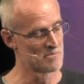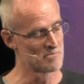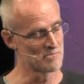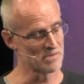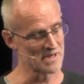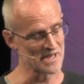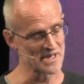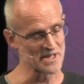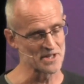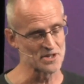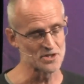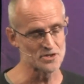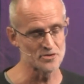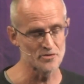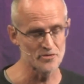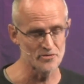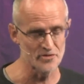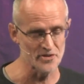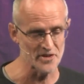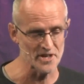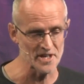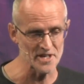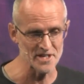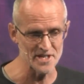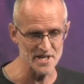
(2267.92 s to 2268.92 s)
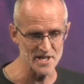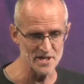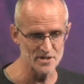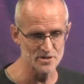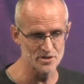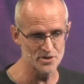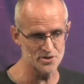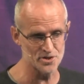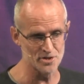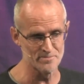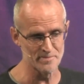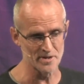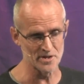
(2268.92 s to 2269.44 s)
Please feed in
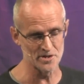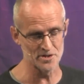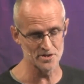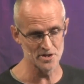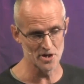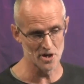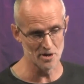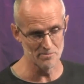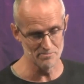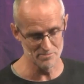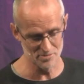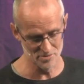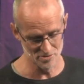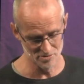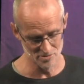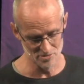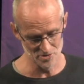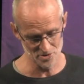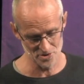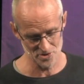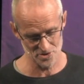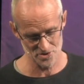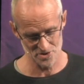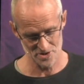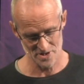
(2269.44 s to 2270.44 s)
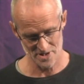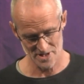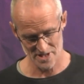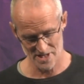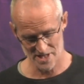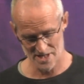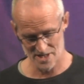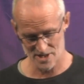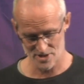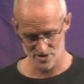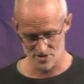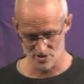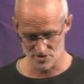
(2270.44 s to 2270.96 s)
some examples
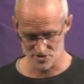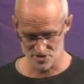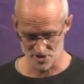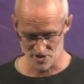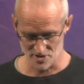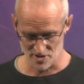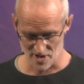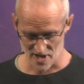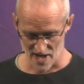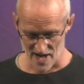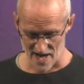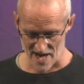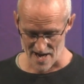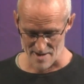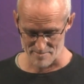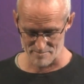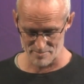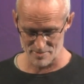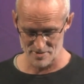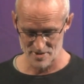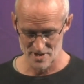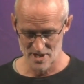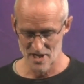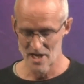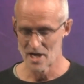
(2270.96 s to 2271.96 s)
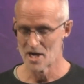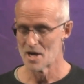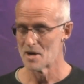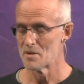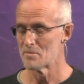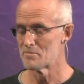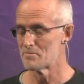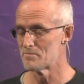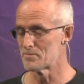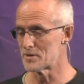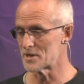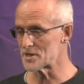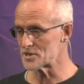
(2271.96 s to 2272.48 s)
using the app.
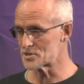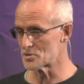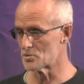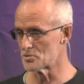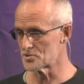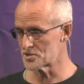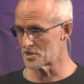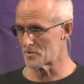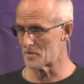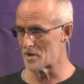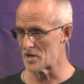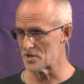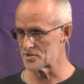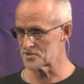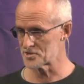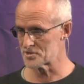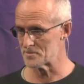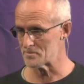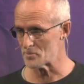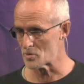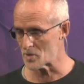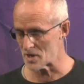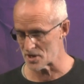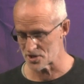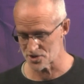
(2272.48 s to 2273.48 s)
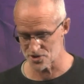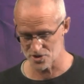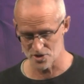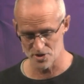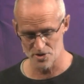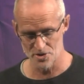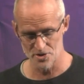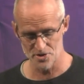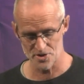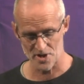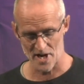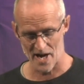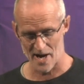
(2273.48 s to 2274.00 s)
Please also ask some
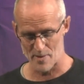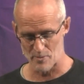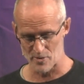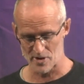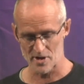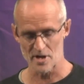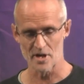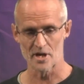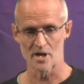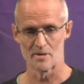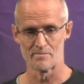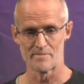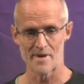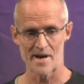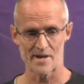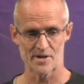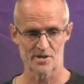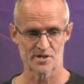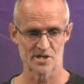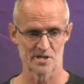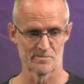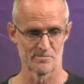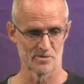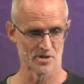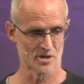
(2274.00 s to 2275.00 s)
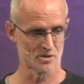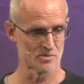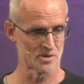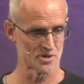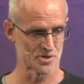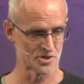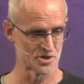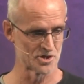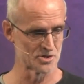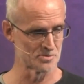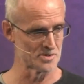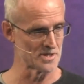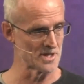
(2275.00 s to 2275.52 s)
questions, and we can come back to some of the
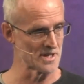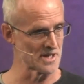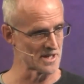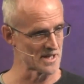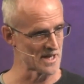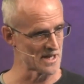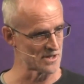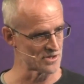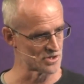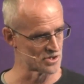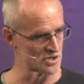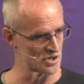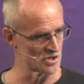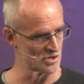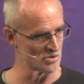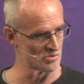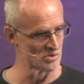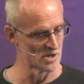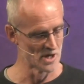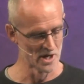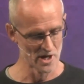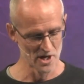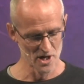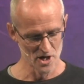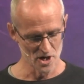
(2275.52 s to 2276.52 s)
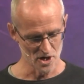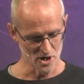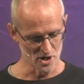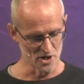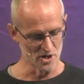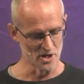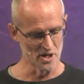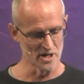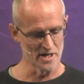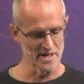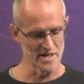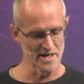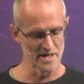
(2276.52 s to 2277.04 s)
questions we didn't get to
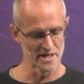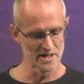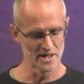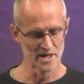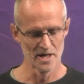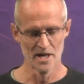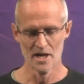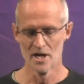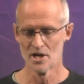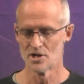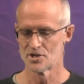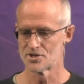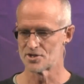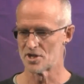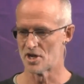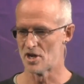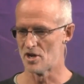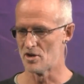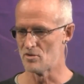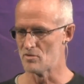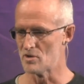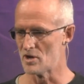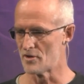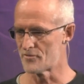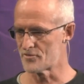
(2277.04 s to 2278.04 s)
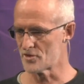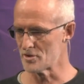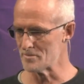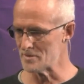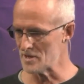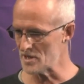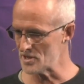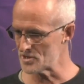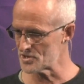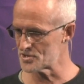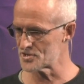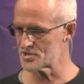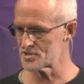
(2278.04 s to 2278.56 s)
earlier. So a few
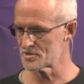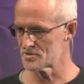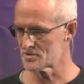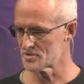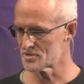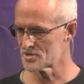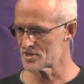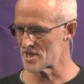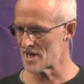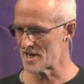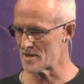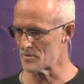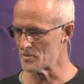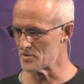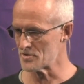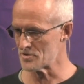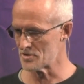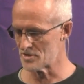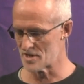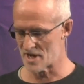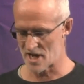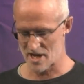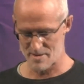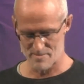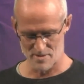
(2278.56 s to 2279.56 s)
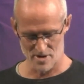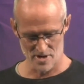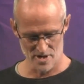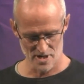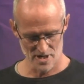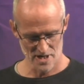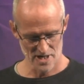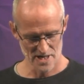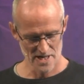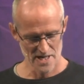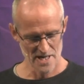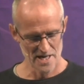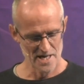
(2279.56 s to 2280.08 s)
minutes chatting with your neighbour,
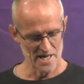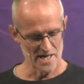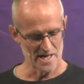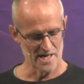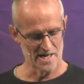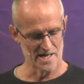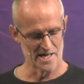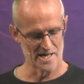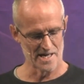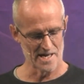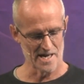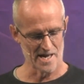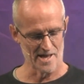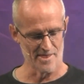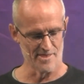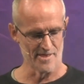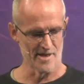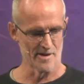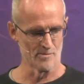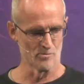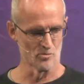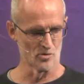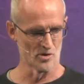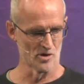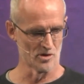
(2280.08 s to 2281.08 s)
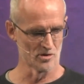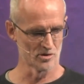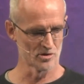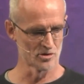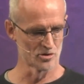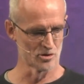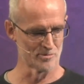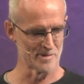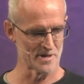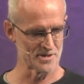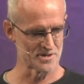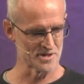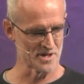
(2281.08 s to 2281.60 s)
and then we'll
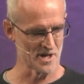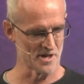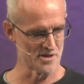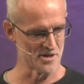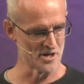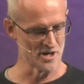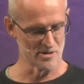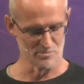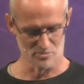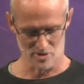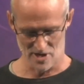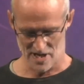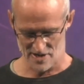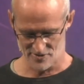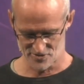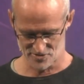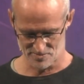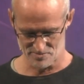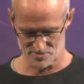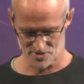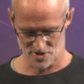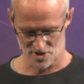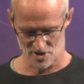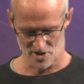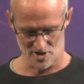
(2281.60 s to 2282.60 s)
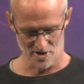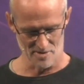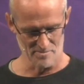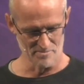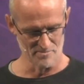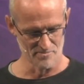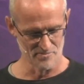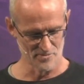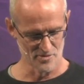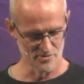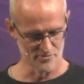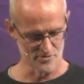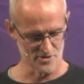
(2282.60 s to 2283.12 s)
call back together and we'll have some time
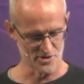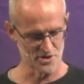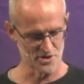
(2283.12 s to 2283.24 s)
for